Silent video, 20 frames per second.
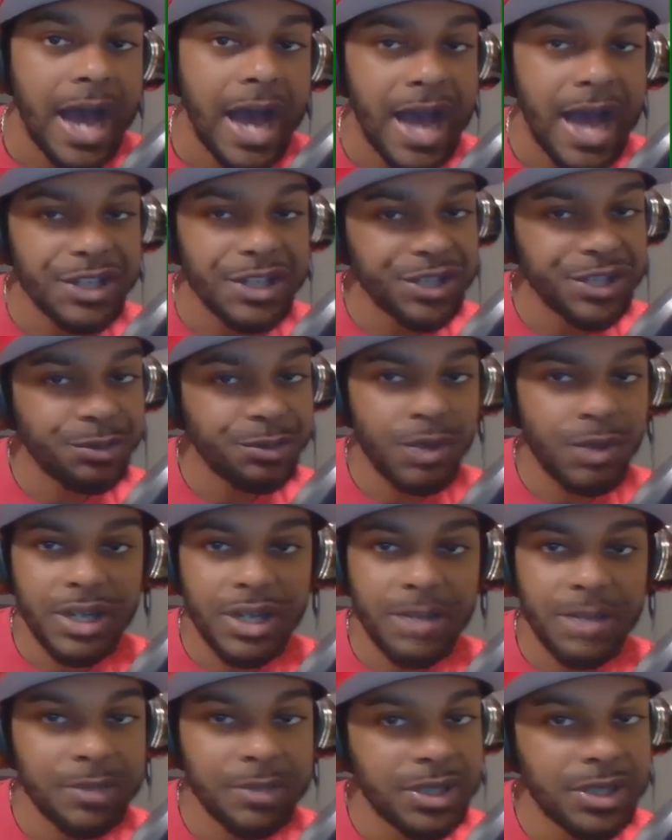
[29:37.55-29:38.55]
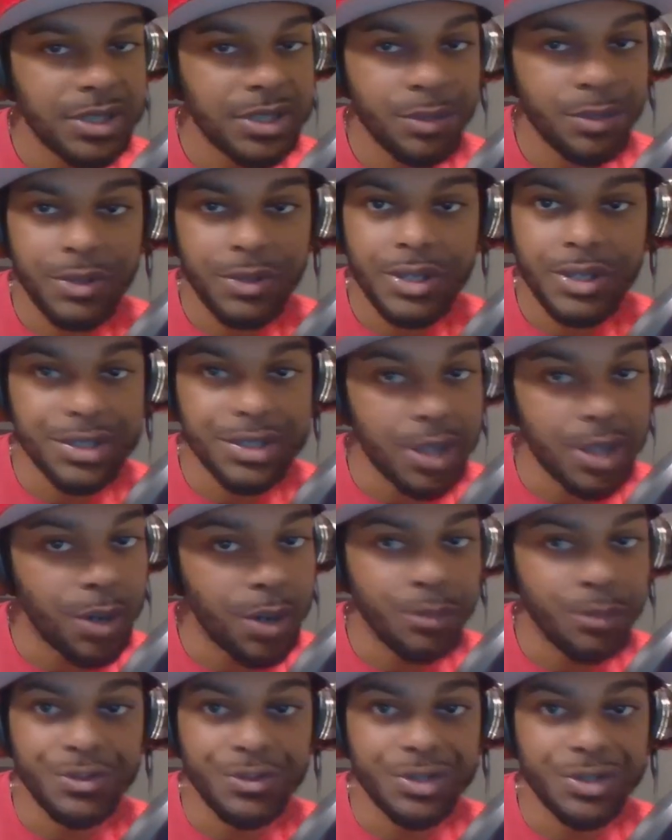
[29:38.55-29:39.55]
I just want him to deal with his
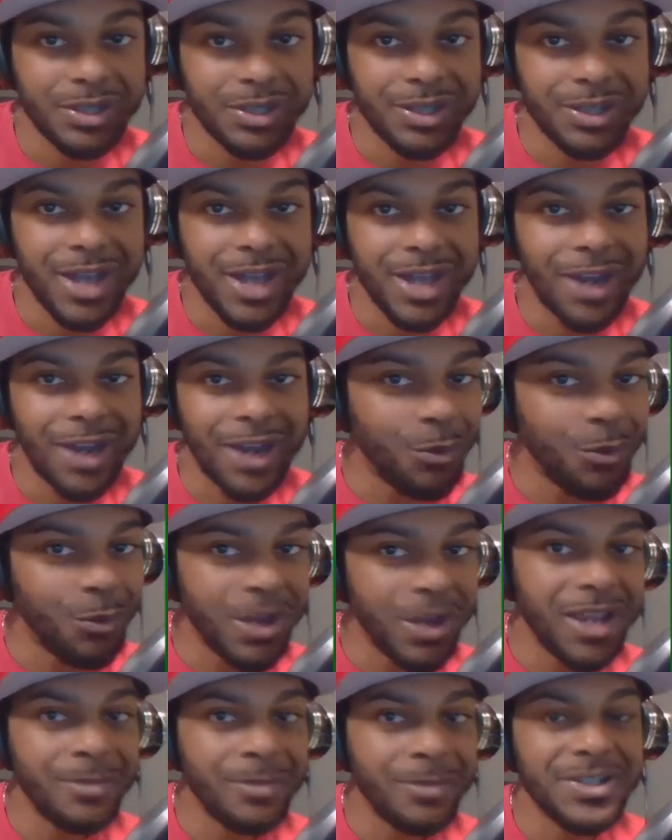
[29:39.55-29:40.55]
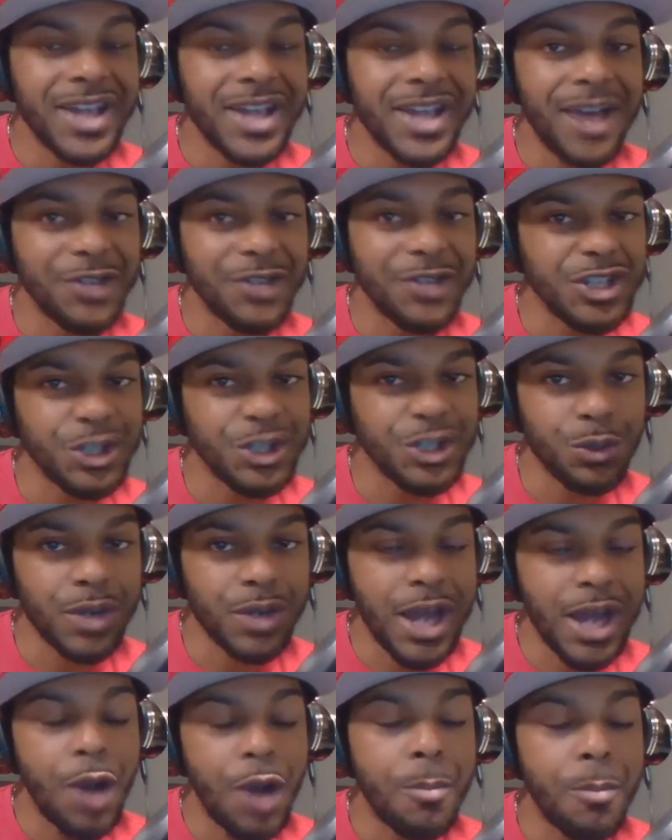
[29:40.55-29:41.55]
own shit. I don't want him to have to sort
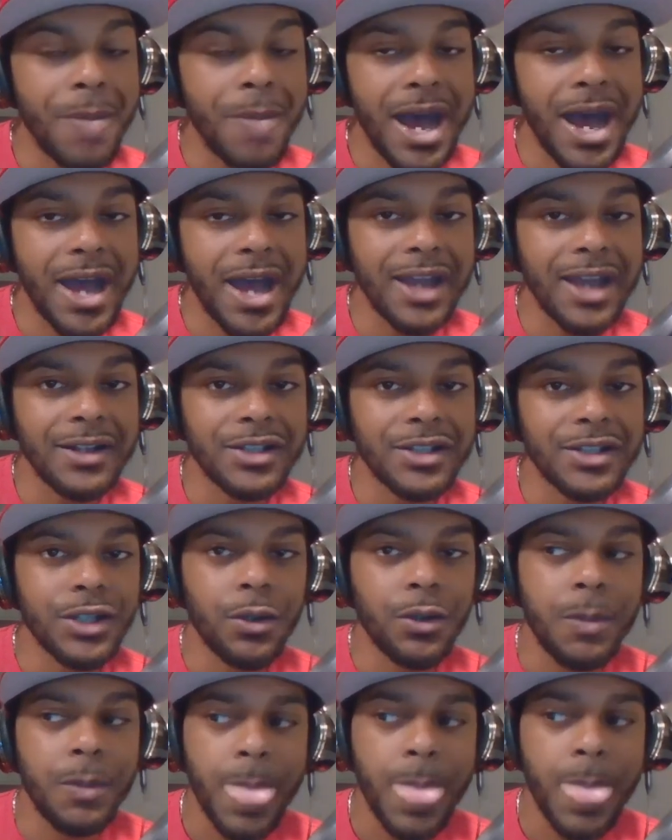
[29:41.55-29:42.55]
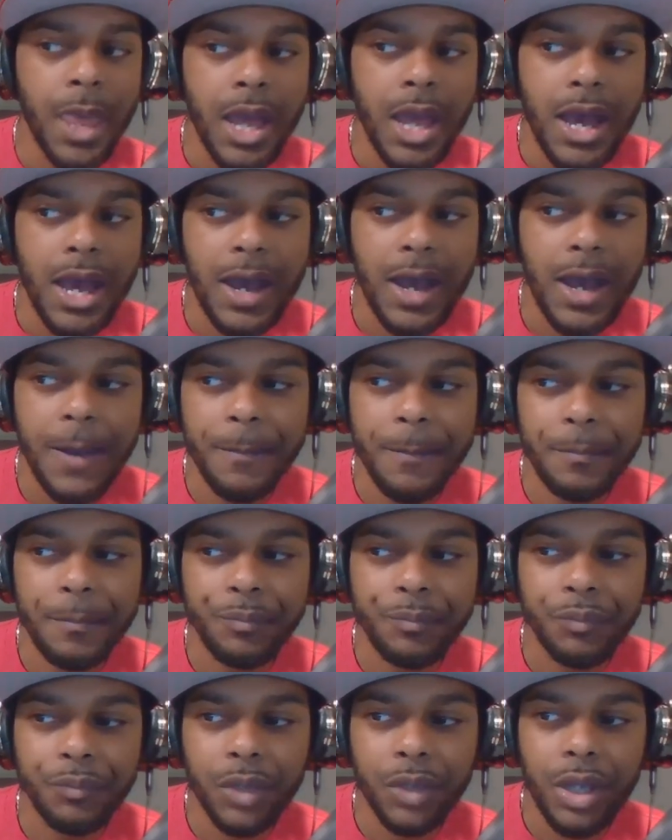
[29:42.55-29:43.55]
out mine. So, um,
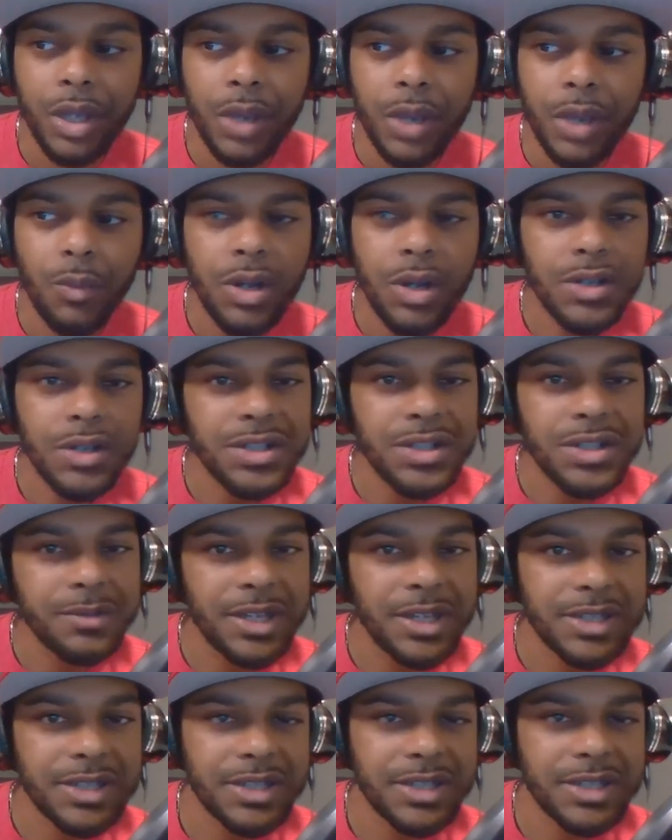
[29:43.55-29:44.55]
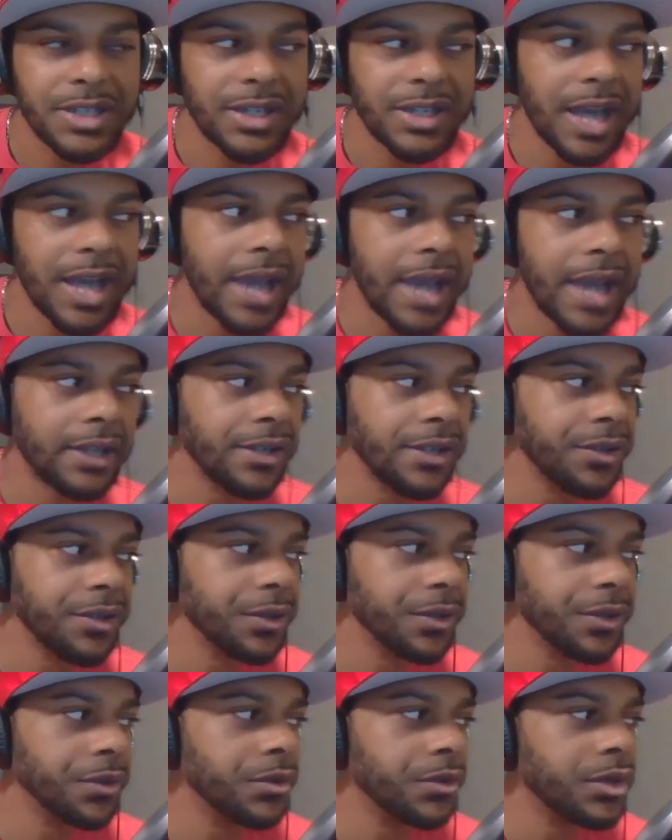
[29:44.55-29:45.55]
what are some things that the guy can
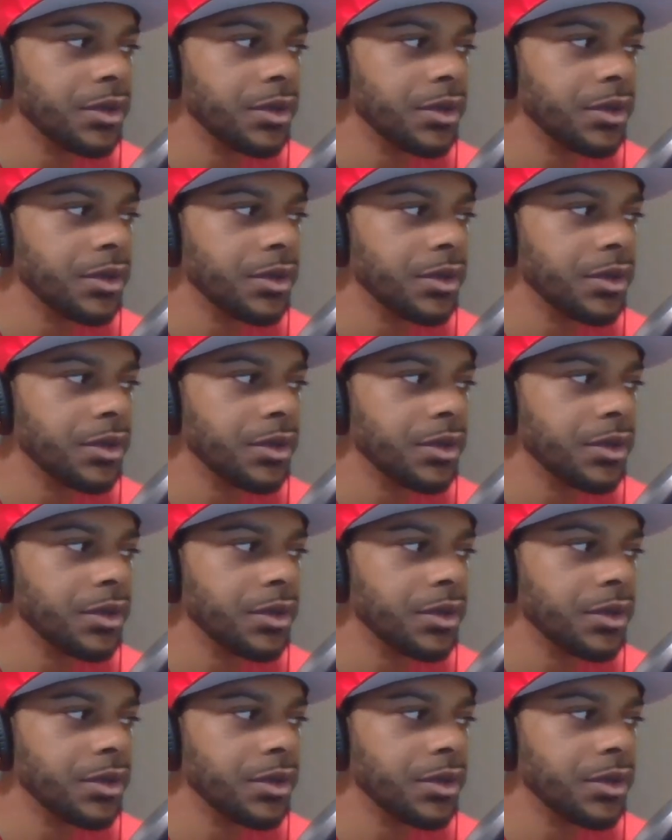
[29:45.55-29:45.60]
do